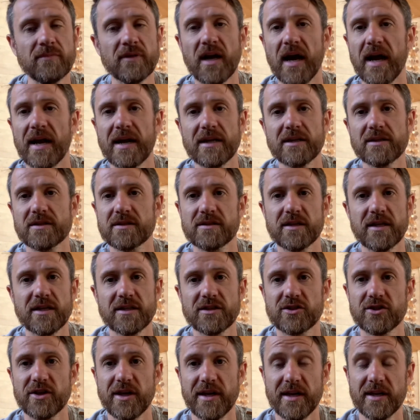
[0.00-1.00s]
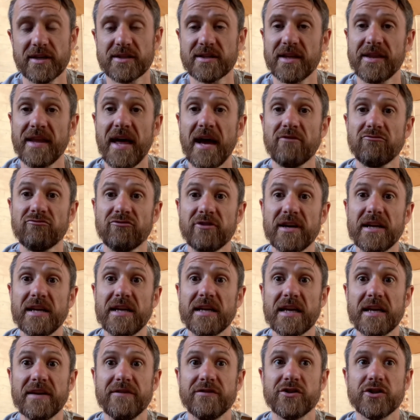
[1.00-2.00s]
And it's genius. And that really
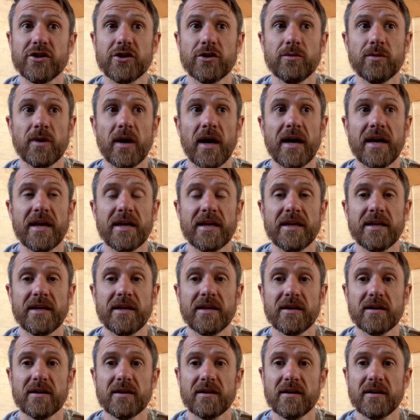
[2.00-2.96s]
gives you a